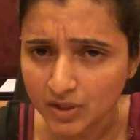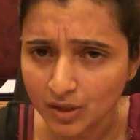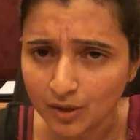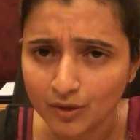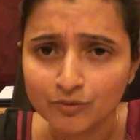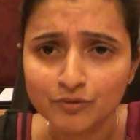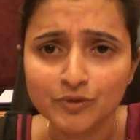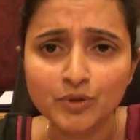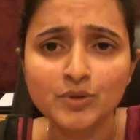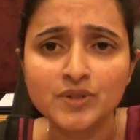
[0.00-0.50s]

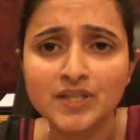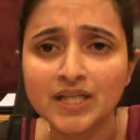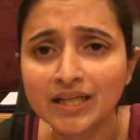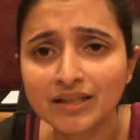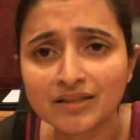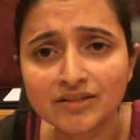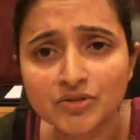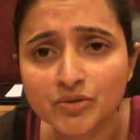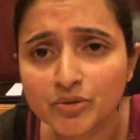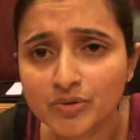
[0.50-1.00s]
Of course,
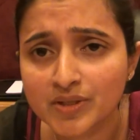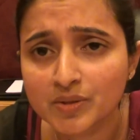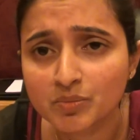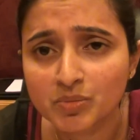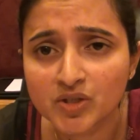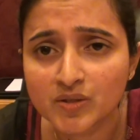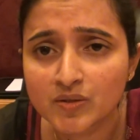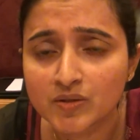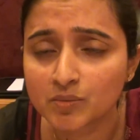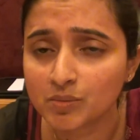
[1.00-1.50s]
another TRIS
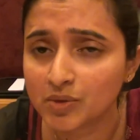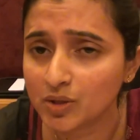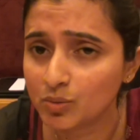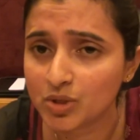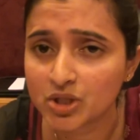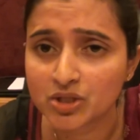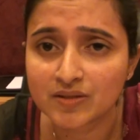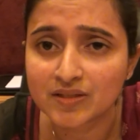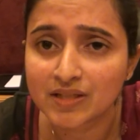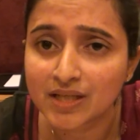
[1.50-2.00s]
principle,
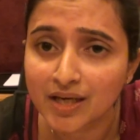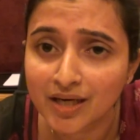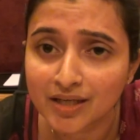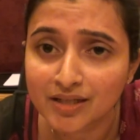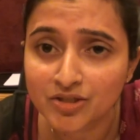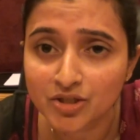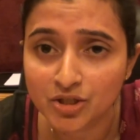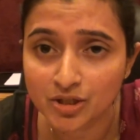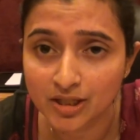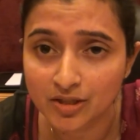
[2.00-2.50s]
which is a color
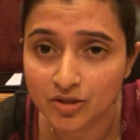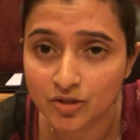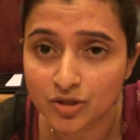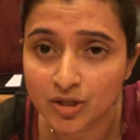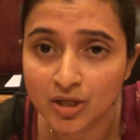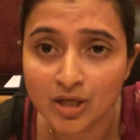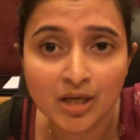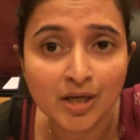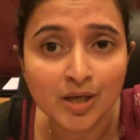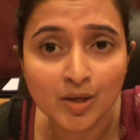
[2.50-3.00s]
change,
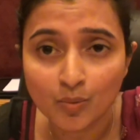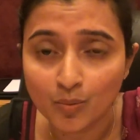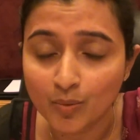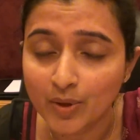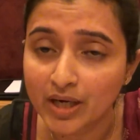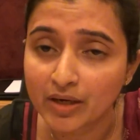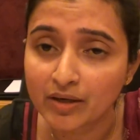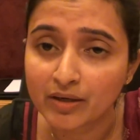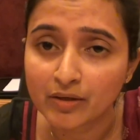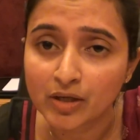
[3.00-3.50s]

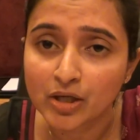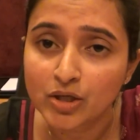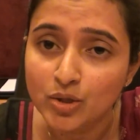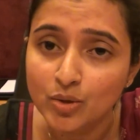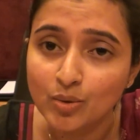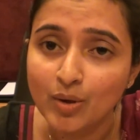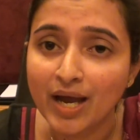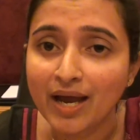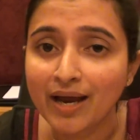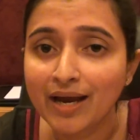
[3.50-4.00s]
where
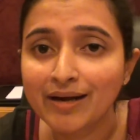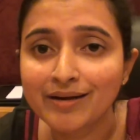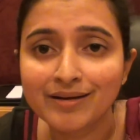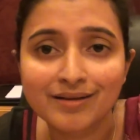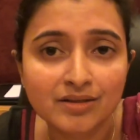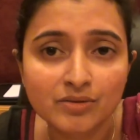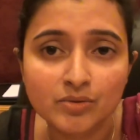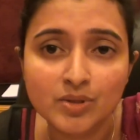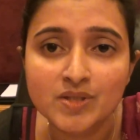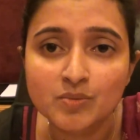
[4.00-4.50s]
you had
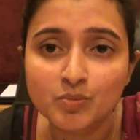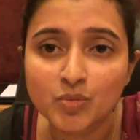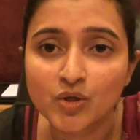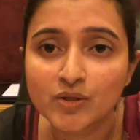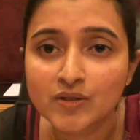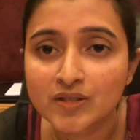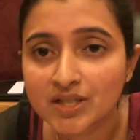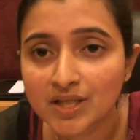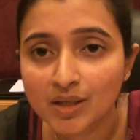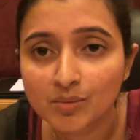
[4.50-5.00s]
a
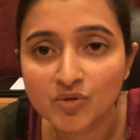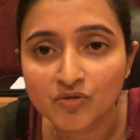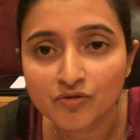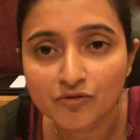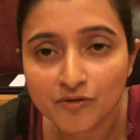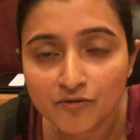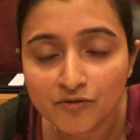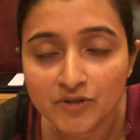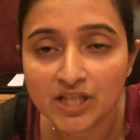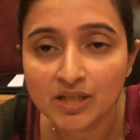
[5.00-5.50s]
response time of
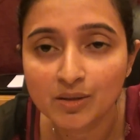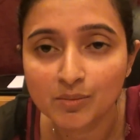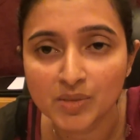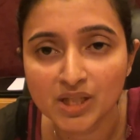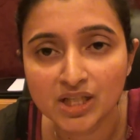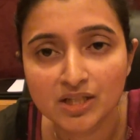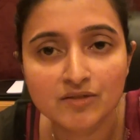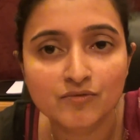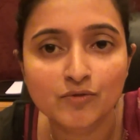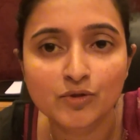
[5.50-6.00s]
15
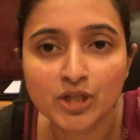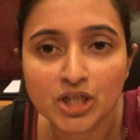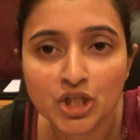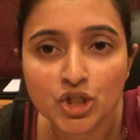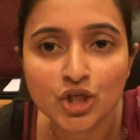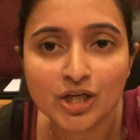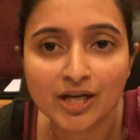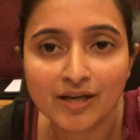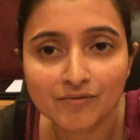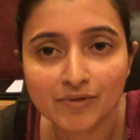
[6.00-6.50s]
minutes for each
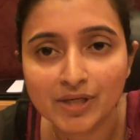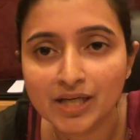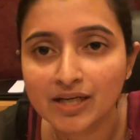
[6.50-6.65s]
and every